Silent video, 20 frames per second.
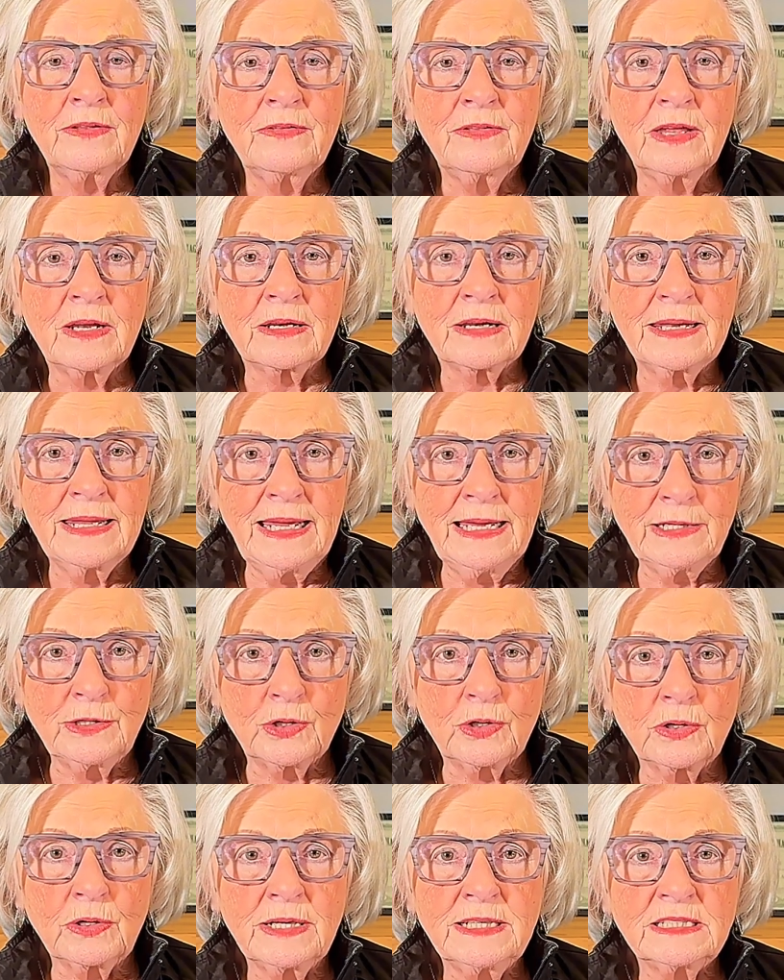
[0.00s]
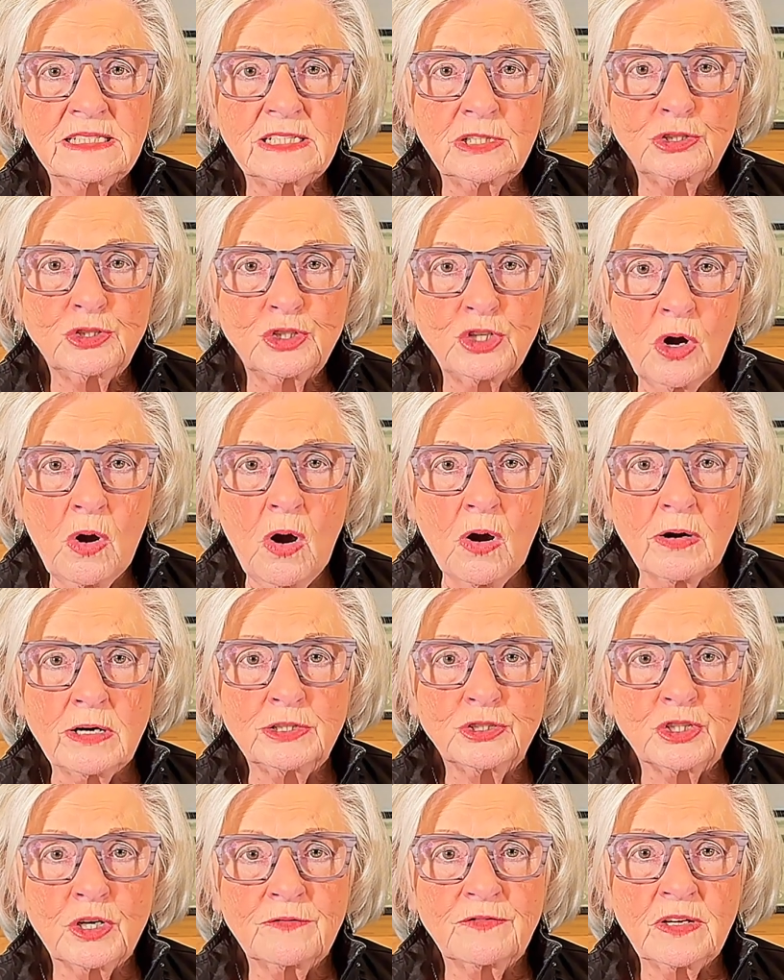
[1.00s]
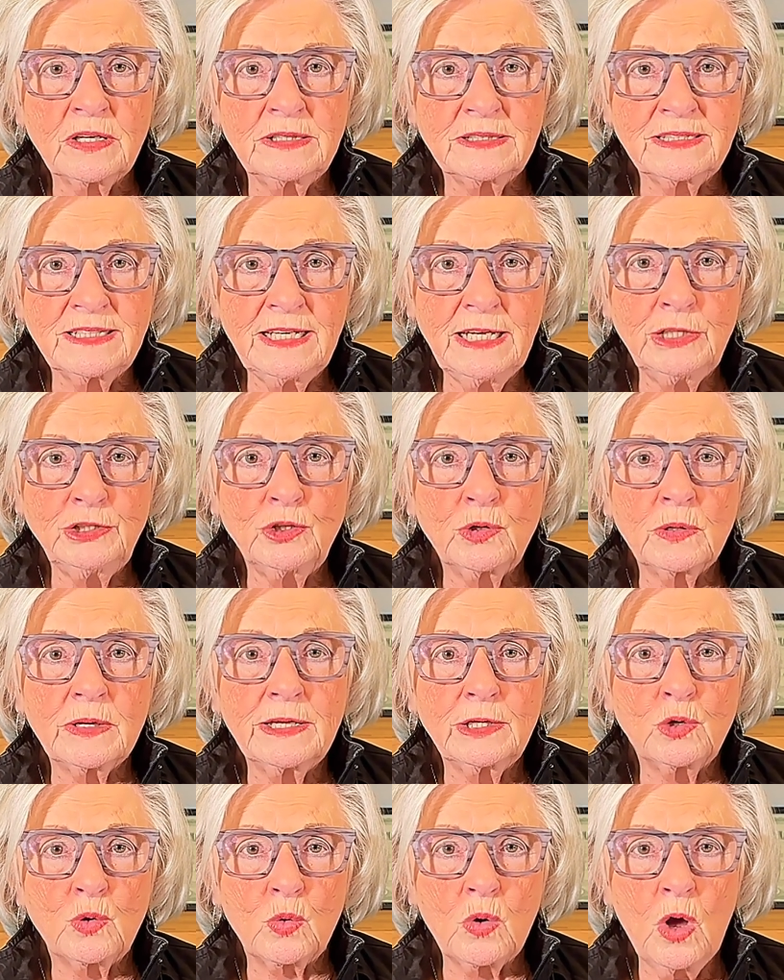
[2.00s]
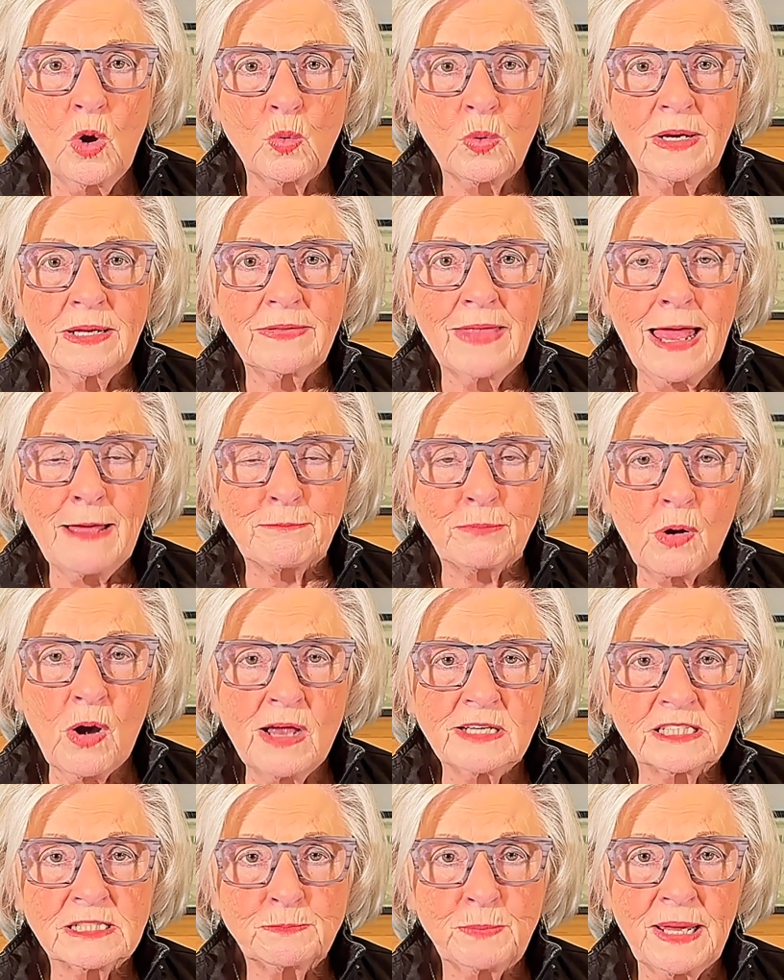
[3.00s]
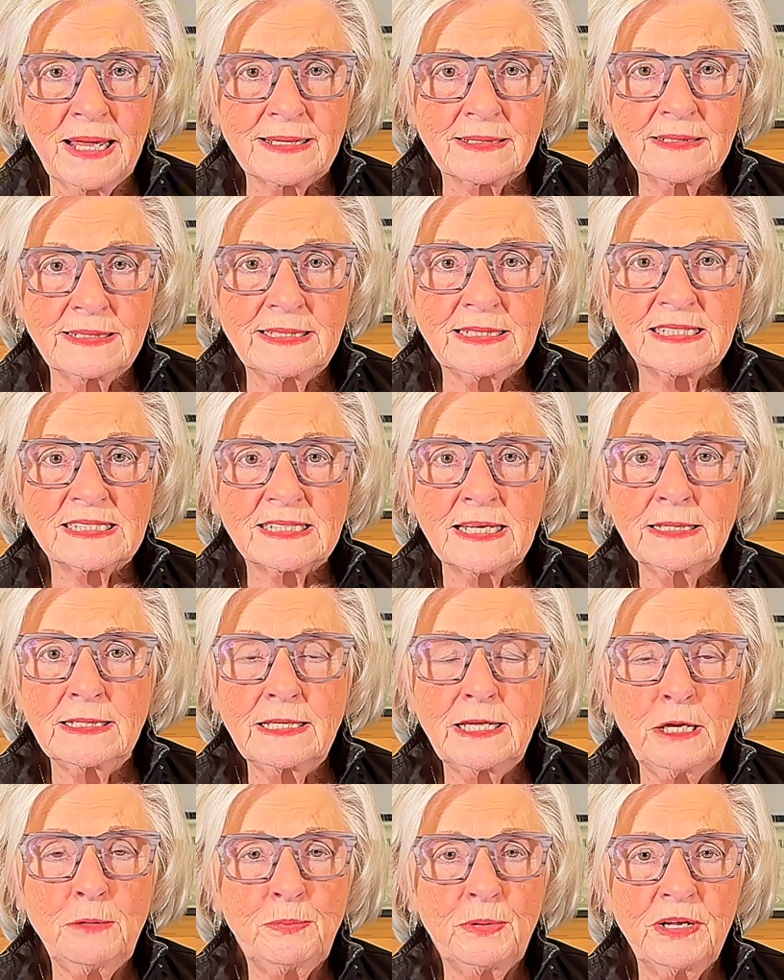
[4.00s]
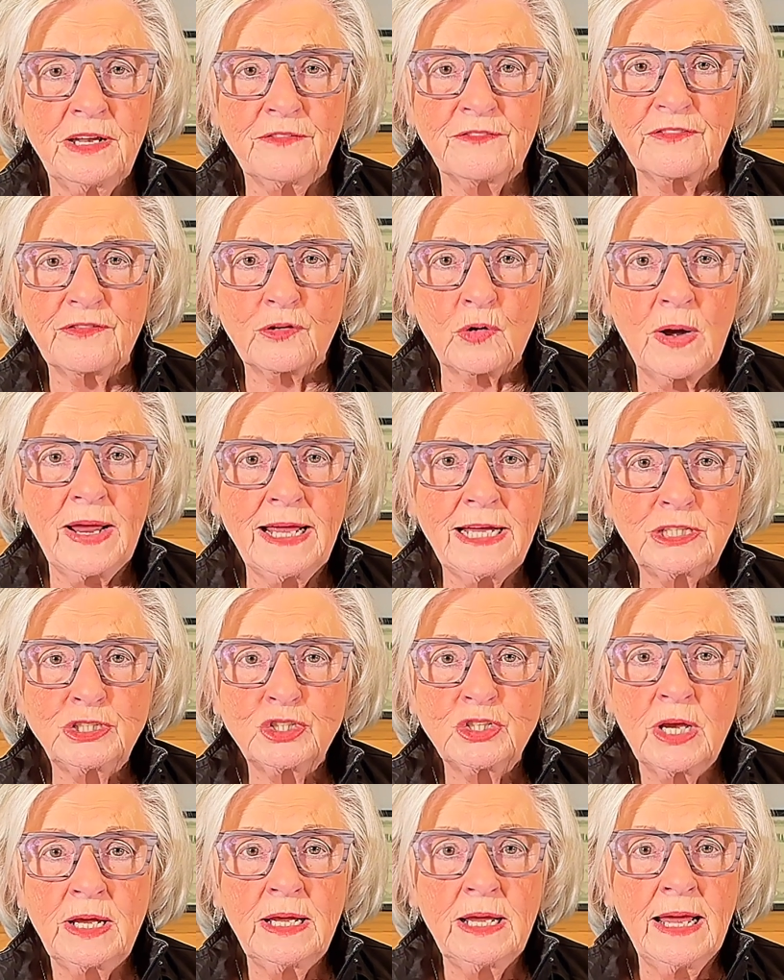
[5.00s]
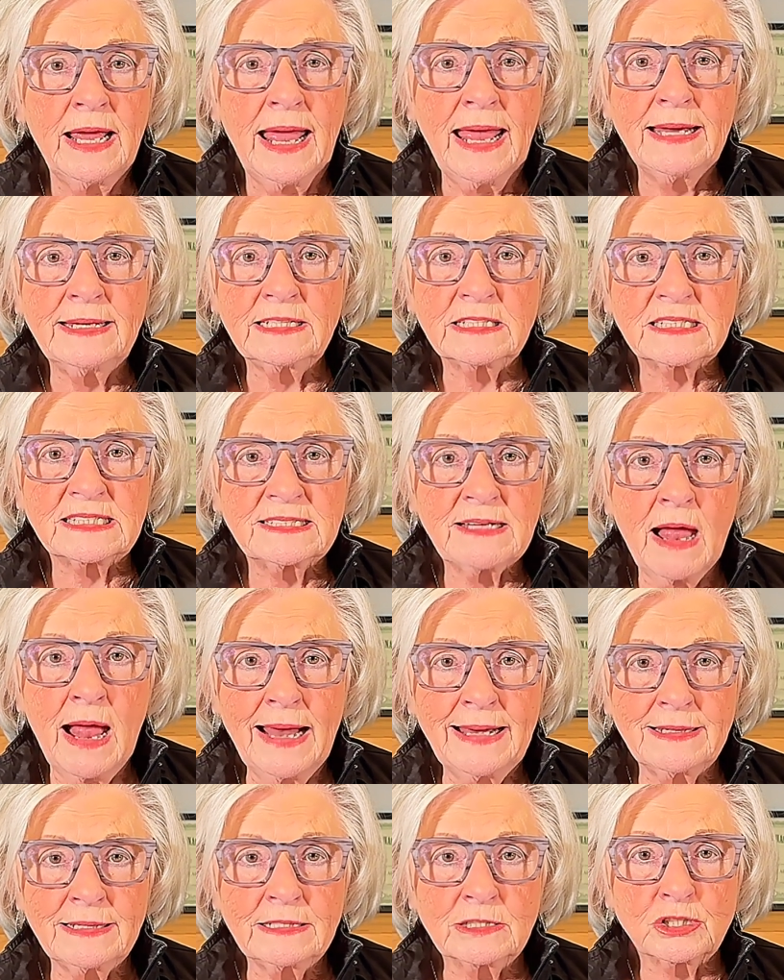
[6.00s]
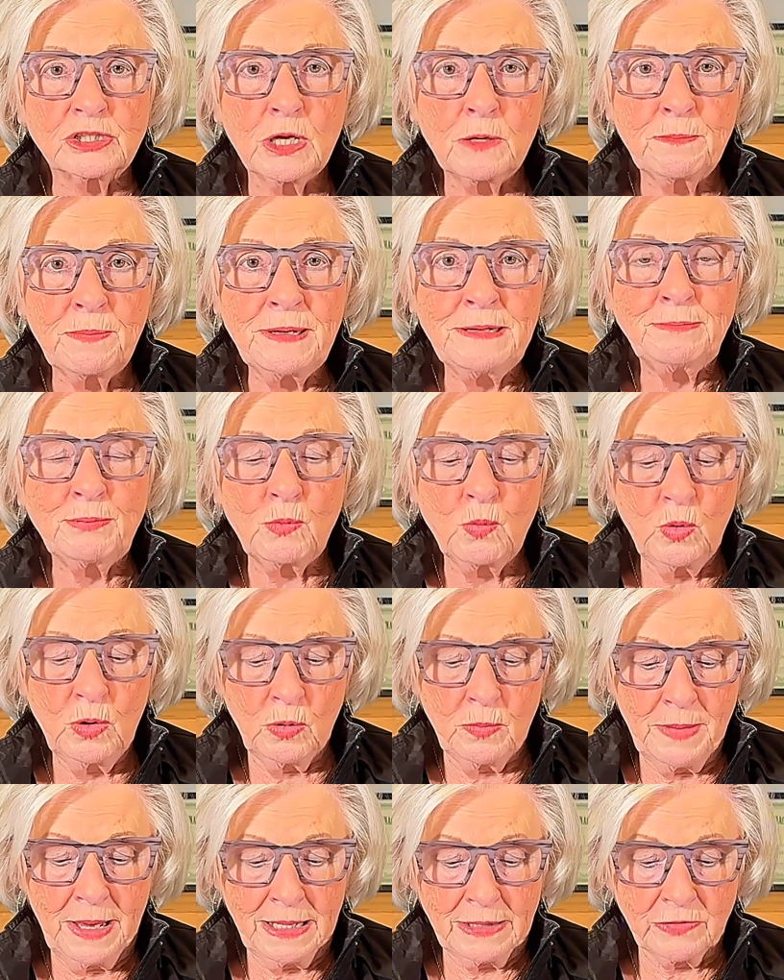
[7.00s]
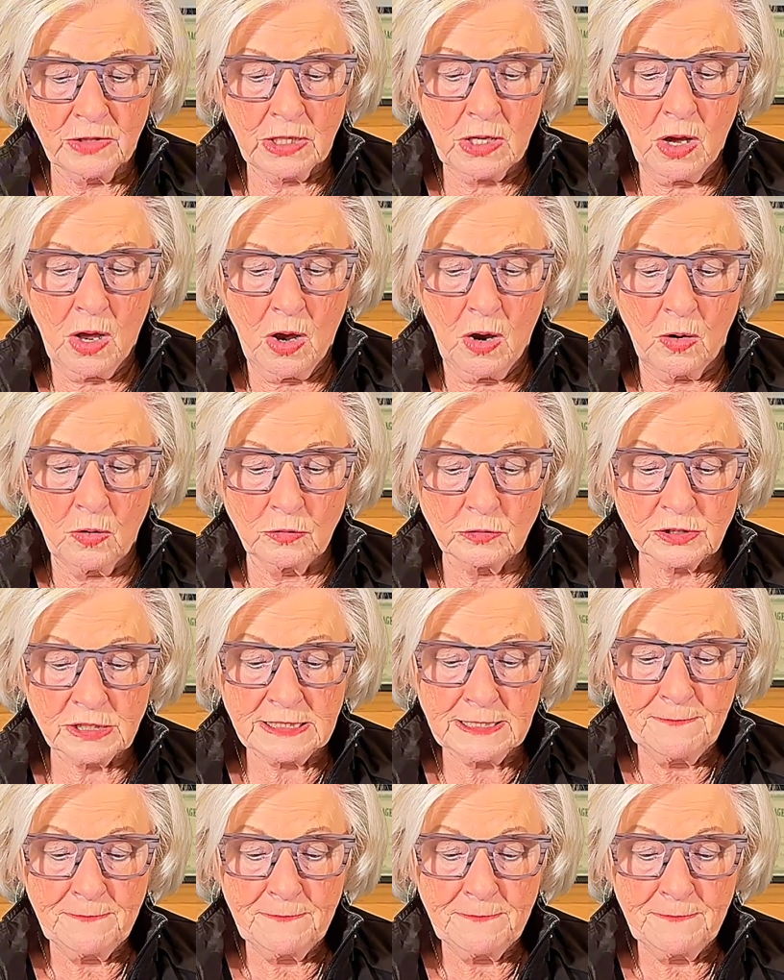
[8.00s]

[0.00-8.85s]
The leader is in charge of continually growing that prospect list and keeping it fresh and exciting so people will make the calls.